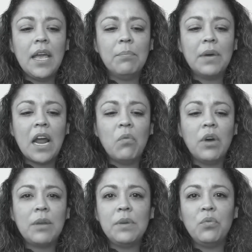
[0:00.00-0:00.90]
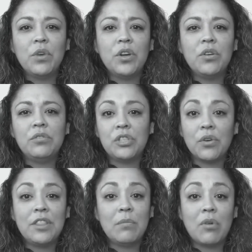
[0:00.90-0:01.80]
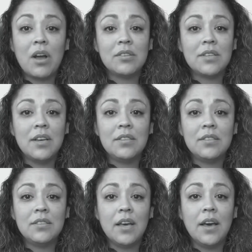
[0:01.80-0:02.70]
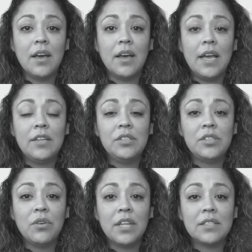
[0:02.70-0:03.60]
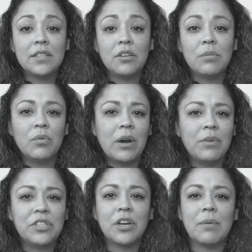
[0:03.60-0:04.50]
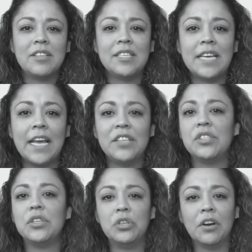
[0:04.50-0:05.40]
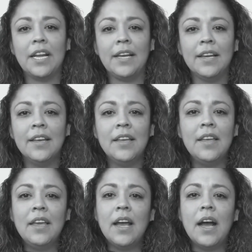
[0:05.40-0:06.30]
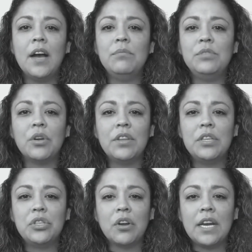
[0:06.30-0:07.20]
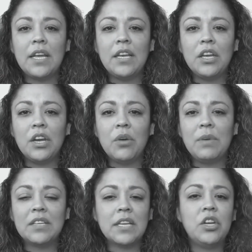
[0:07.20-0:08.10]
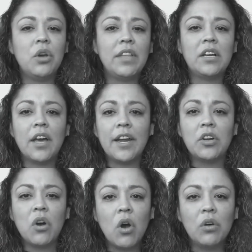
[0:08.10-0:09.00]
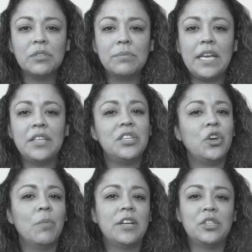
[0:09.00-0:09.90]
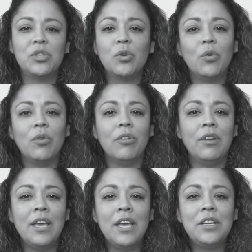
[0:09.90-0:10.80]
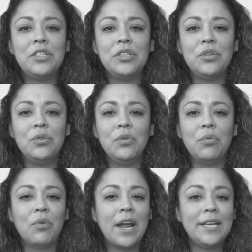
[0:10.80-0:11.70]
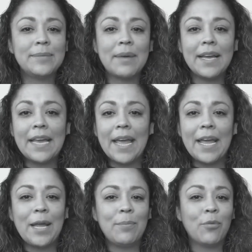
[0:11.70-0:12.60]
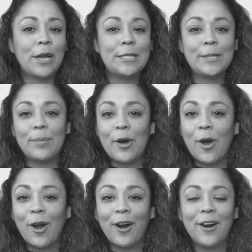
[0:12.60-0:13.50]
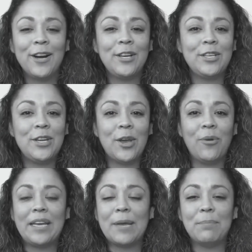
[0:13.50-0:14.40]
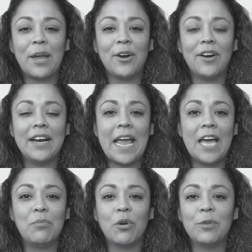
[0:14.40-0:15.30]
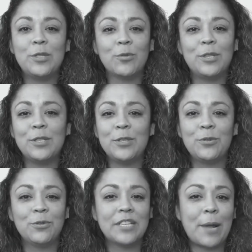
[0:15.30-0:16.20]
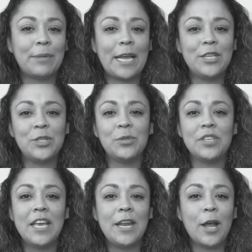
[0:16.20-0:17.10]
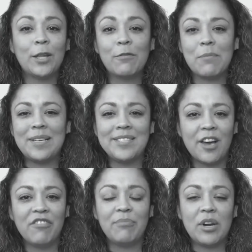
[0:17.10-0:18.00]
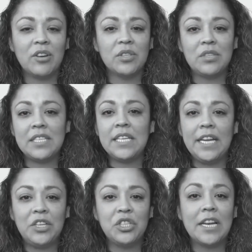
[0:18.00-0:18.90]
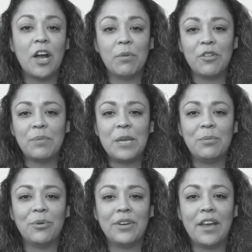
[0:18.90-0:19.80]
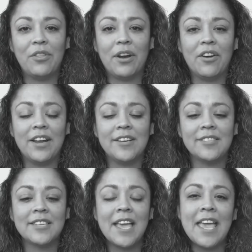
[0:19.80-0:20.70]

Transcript: But I want to be real during the process, and so that's a little bit what I want to talk about today is the journey. During the journey, because I know that God had called me to go back to school, to raise my game, raise the bar, and get better and add more resources and tools and applications, not only for myself, but also to teach and help other people in other areas.